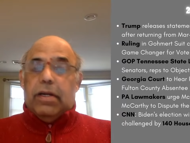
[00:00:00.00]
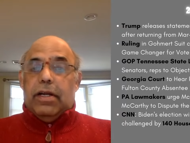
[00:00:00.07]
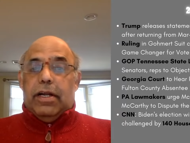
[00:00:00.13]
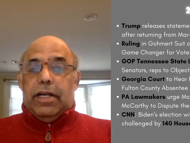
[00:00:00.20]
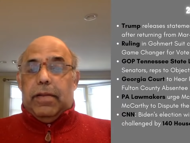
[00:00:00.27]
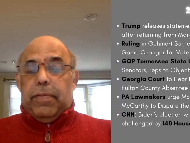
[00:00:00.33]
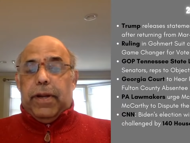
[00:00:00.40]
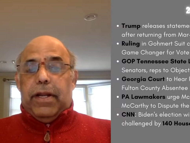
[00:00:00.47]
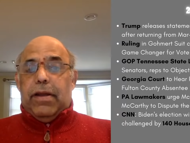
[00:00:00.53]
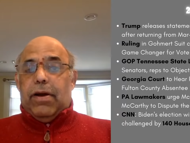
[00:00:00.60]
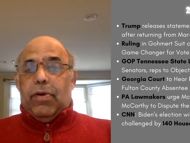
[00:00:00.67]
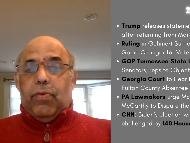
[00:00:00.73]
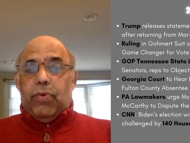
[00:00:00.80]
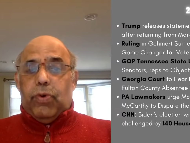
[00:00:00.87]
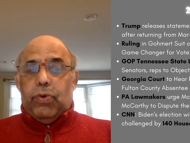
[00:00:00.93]
Depending
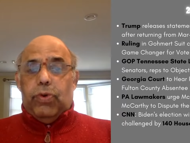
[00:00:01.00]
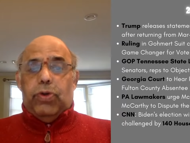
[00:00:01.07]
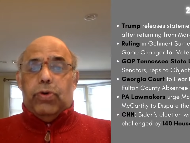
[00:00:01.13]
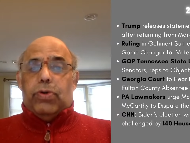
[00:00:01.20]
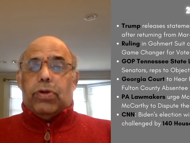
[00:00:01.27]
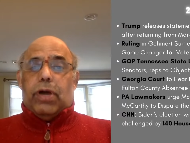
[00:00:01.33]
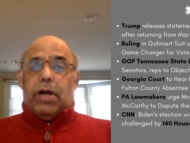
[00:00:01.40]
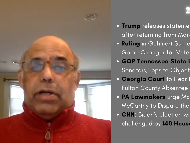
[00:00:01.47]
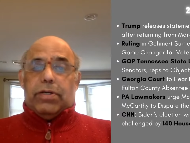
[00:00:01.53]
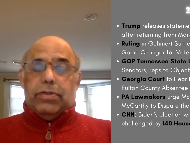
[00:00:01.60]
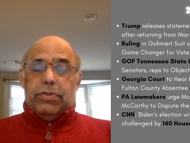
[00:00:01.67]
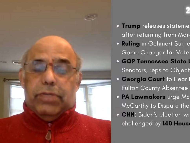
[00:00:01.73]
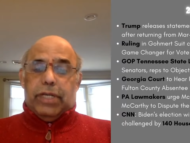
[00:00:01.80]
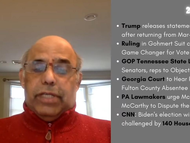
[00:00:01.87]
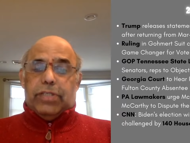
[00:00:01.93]
on who you talk
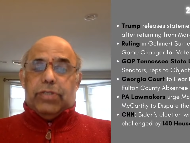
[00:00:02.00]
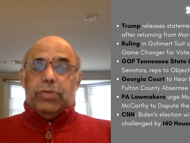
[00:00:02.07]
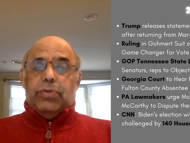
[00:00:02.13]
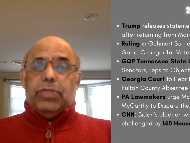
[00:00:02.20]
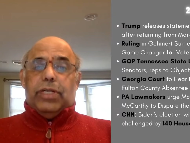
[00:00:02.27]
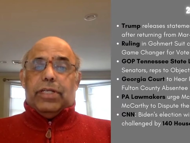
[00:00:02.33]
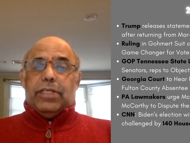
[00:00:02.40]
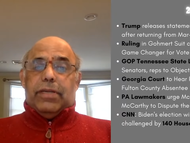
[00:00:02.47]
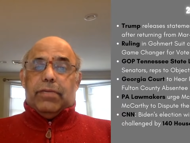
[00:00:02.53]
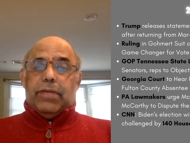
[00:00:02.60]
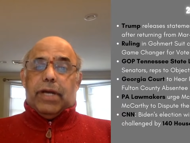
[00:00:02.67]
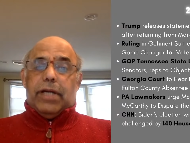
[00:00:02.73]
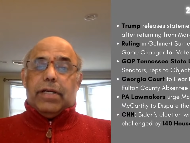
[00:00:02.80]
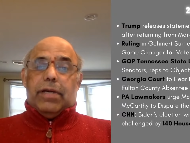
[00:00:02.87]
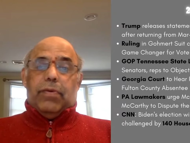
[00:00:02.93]
to, there's two sets of
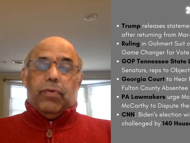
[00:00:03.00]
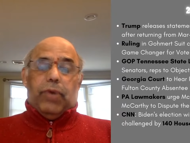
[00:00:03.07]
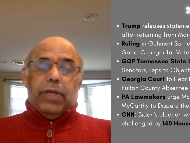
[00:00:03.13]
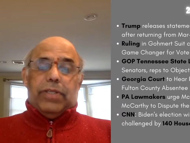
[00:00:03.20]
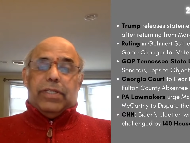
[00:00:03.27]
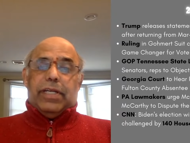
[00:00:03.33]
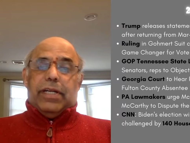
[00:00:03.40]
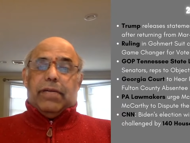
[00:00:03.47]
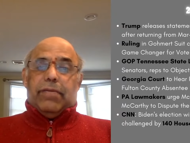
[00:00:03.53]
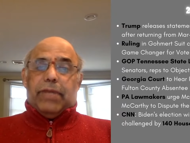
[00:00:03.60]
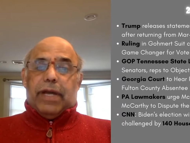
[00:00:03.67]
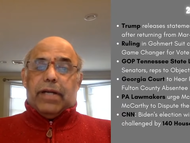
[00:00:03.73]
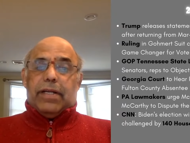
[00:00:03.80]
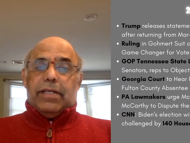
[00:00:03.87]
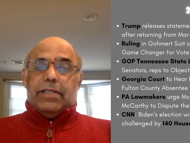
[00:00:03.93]
data. One set of
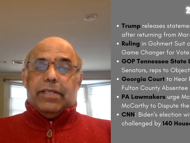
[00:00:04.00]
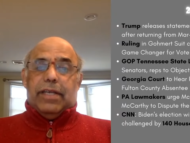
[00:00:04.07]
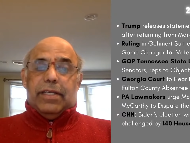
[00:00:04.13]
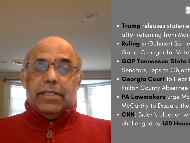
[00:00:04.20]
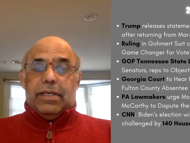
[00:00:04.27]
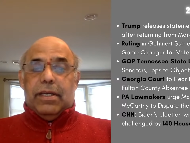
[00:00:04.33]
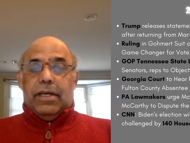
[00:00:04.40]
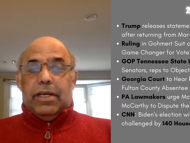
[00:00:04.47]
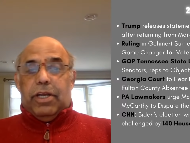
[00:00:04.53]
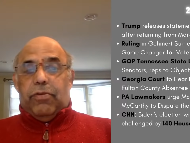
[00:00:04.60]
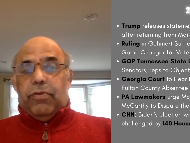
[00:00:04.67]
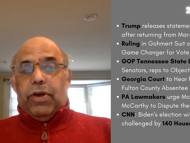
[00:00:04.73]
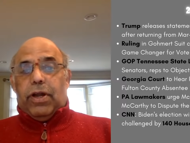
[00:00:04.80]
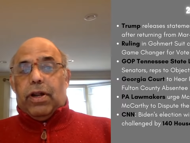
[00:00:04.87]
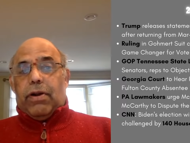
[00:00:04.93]
data says
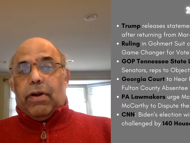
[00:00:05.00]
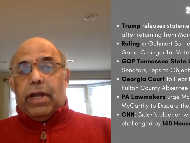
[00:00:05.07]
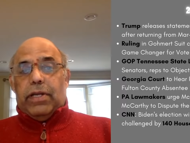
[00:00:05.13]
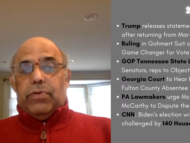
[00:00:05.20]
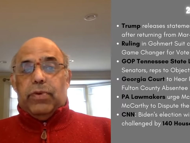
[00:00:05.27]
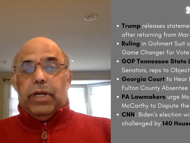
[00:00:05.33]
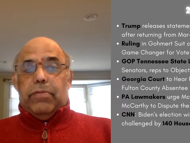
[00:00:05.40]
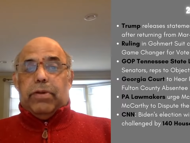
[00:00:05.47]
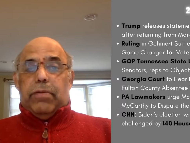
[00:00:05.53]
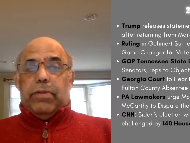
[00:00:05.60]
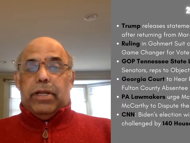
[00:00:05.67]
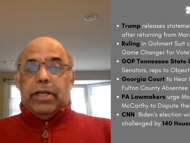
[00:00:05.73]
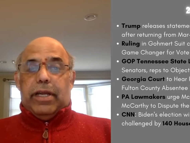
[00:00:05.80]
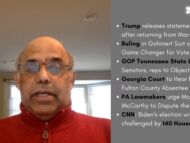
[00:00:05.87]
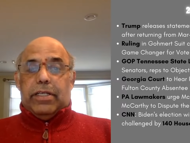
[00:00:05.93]
if you're a right wing
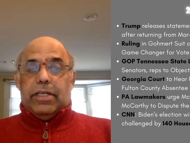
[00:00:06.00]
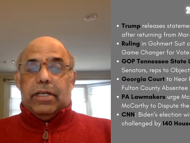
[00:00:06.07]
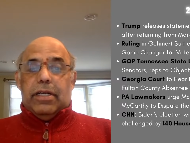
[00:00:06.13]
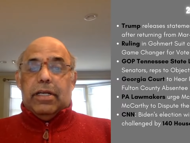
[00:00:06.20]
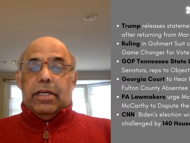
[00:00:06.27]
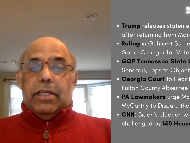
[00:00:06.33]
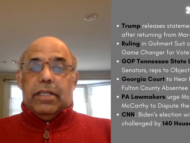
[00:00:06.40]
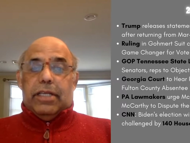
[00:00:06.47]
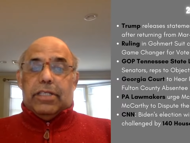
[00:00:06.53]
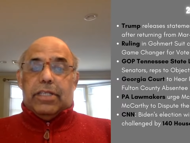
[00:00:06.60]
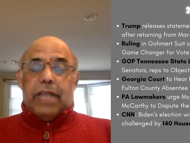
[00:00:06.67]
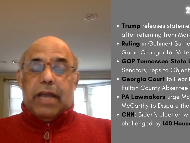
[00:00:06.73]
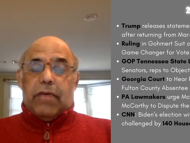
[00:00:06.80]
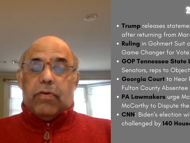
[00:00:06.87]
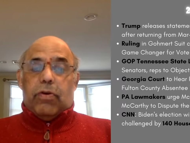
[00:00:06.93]
publication, there's
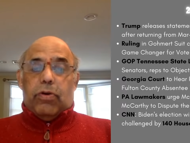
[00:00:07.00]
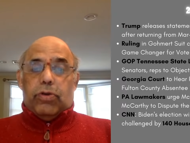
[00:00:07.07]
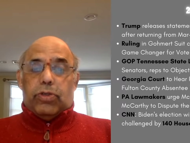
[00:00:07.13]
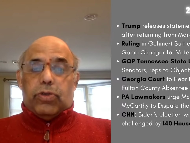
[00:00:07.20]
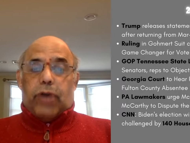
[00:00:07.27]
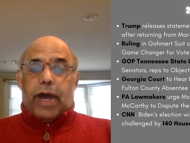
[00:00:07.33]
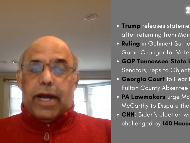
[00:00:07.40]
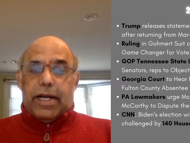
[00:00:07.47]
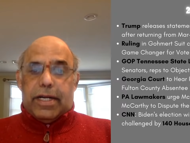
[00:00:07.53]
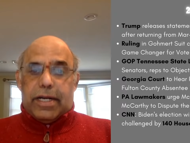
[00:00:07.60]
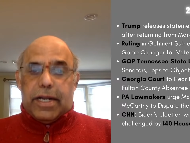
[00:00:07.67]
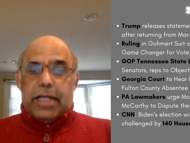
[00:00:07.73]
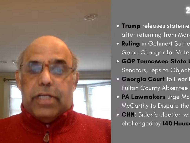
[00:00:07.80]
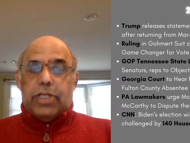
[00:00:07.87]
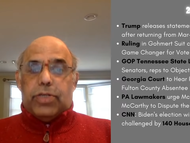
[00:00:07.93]
now close to
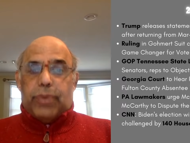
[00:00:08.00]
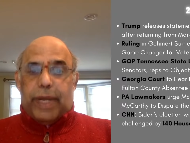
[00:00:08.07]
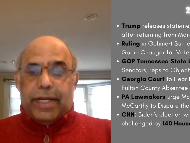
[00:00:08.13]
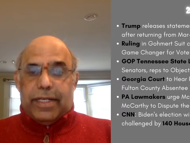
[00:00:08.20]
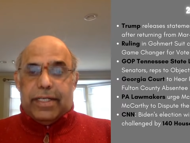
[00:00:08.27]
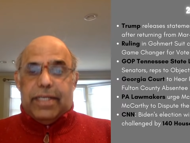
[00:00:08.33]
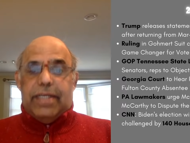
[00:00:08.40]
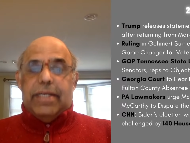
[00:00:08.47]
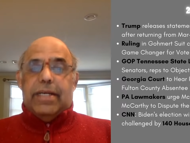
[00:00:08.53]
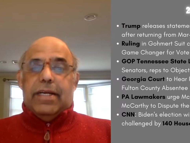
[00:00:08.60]
120